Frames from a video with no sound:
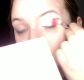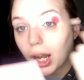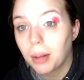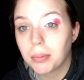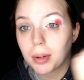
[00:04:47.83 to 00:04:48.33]

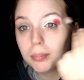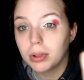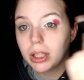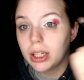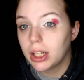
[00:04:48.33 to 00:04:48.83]
And I'm going to
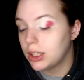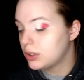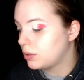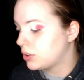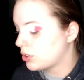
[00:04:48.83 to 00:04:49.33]
blend it
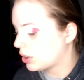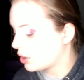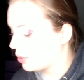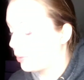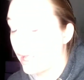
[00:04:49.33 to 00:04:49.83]
into a
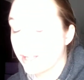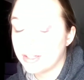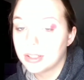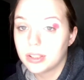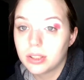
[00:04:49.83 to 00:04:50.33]
darker red,